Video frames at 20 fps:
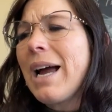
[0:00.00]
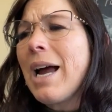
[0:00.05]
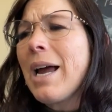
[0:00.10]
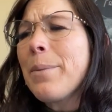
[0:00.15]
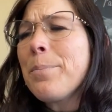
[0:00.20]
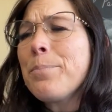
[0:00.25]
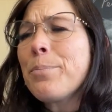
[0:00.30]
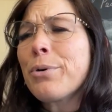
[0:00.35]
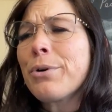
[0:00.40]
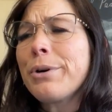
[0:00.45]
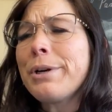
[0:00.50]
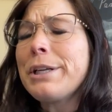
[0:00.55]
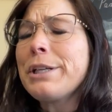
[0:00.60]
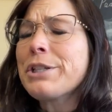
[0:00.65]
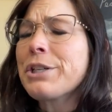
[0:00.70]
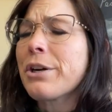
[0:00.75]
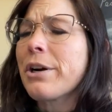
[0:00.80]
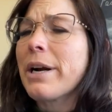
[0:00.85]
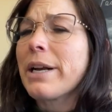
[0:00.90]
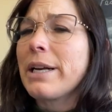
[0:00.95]
I'm pretty
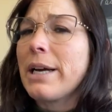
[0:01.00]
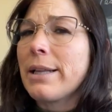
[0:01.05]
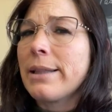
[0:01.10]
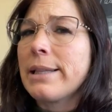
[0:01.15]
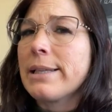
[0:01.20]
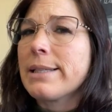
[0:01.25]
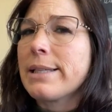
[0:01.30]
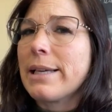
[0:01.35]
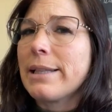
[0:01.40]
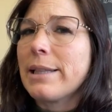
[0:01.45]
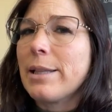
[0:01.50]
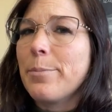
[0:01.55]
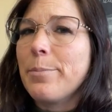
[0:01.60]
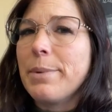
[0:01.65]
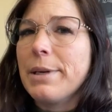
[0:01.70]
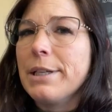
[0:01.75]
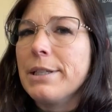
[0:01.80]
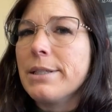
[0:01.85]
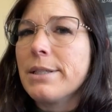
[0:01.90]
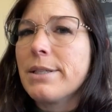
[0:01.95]
sure I got this at the
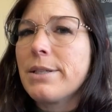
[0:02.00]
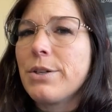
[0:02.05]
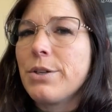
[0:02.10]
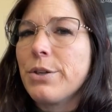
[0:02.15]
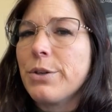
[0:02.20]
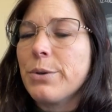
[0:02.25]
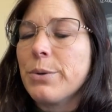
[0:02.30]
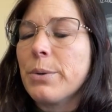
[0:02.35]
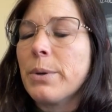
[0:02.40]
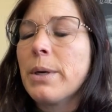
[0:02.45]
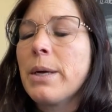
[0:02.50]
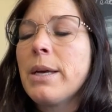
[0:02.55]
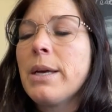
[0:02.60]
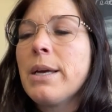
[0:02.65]
bins too.